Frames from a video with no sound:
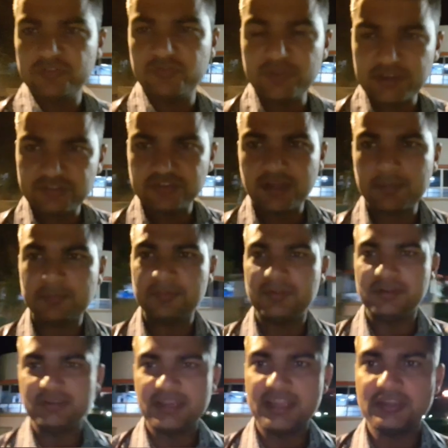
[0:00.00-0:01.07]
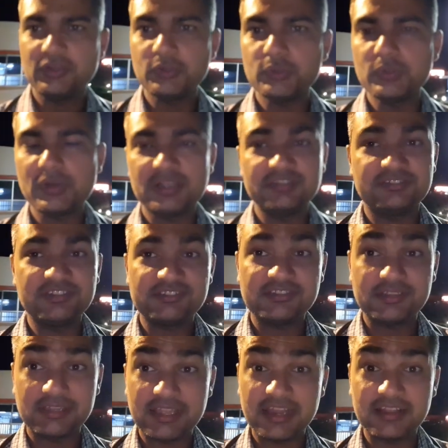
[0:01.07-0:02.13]
Finish up day two. I just
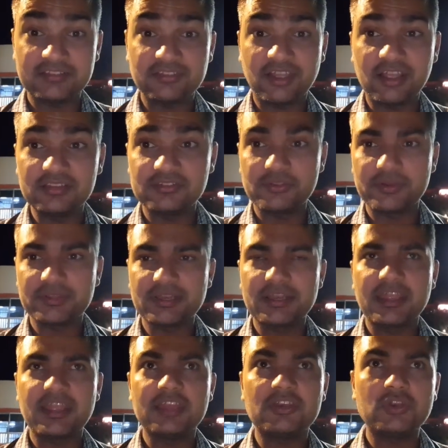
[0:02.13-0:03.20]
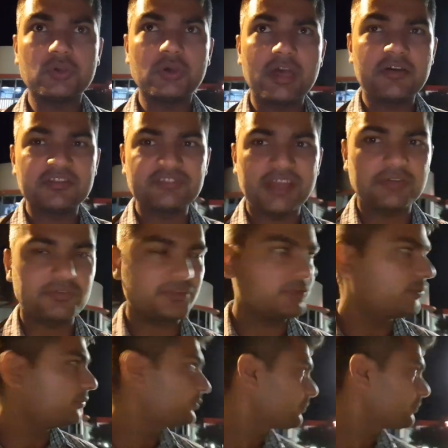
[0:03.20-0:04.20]
didn't get a chance during the day to have a chat with you.